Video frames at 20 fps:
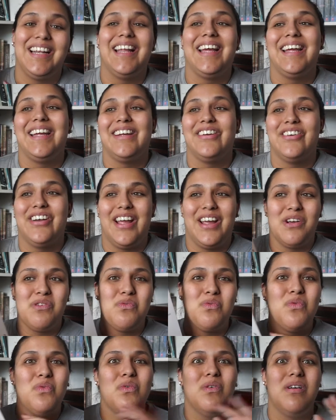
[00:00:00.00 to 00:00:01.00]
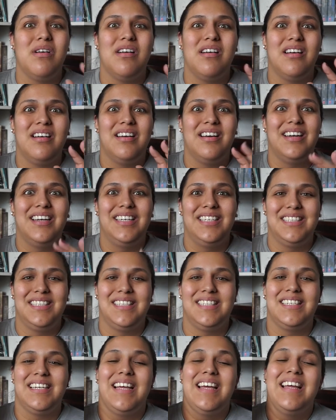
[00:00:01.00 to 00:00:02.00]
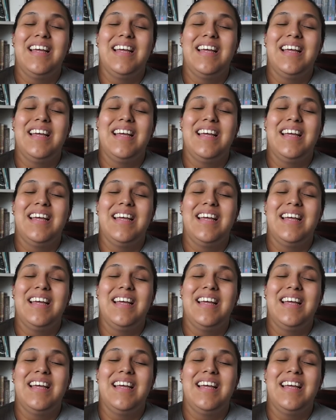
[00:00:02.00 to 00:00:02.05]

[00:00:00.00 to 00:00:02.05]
Like, you're like, what?